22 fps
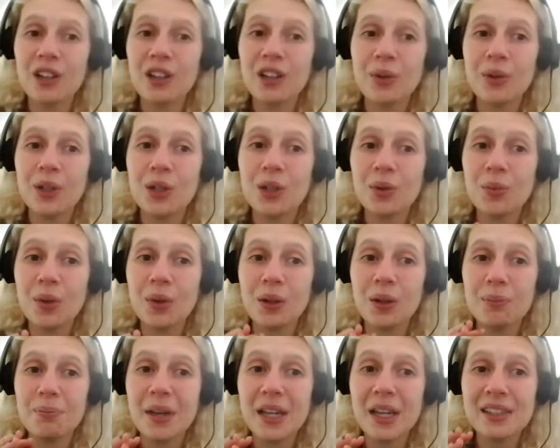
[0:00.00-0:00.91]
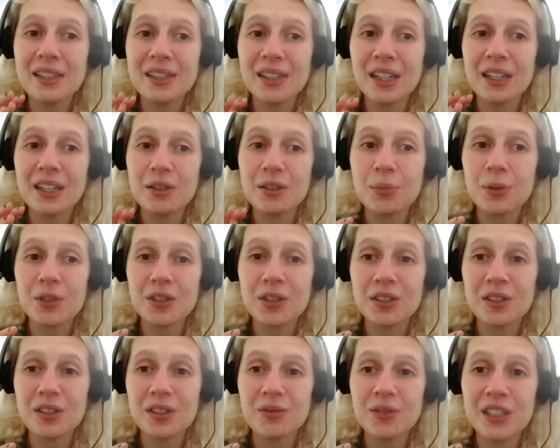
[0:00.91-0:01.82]
when you were maintained
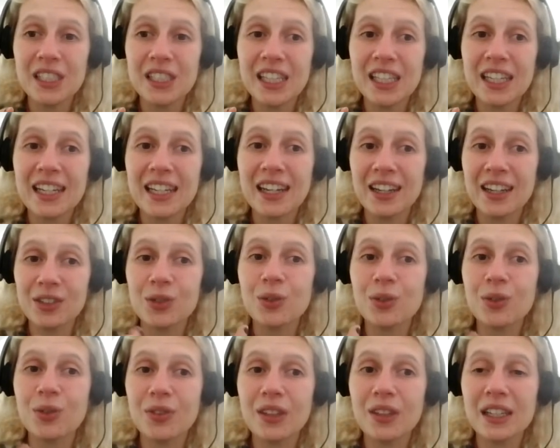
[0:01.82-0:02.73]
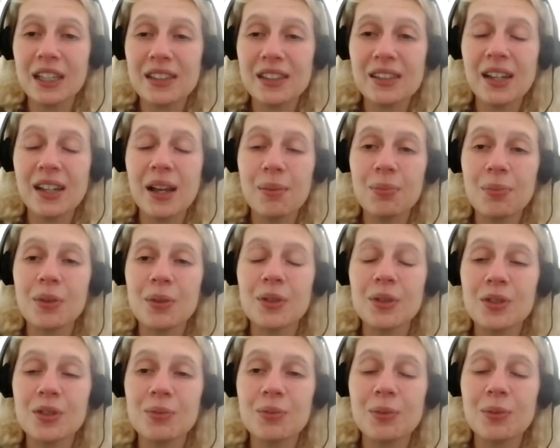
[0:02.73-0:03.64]
positivity and good things
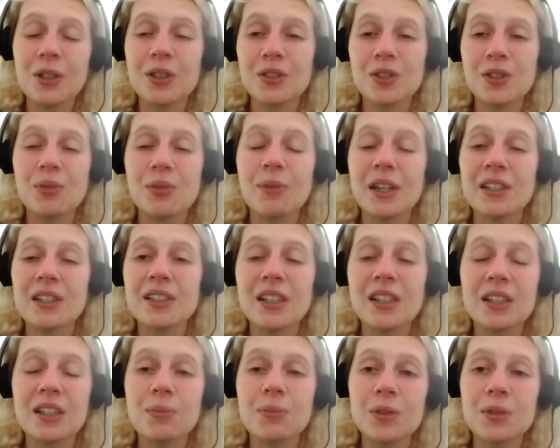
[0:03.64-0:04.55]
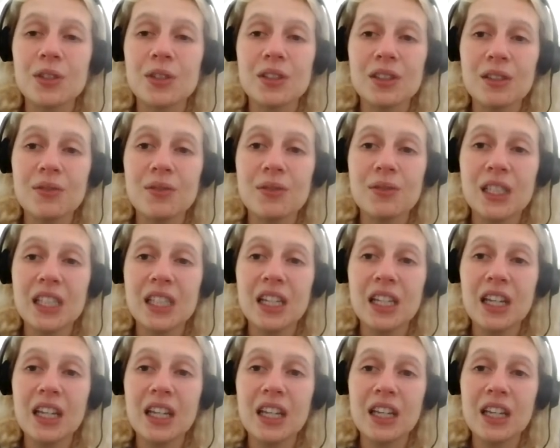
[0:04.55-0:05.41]
happened because you maintained positivity?